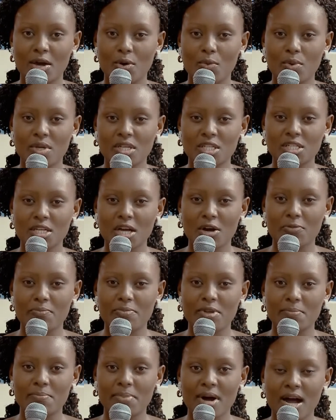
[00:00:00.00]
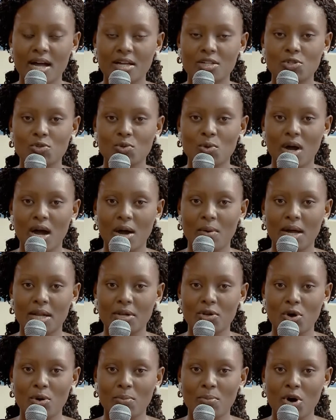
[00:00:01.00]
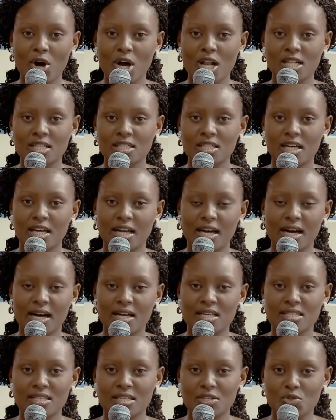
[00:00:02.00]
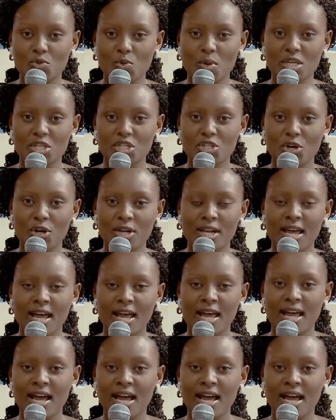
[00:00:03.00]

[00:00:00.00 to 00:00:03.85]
we shall be back to our normal uh, situation.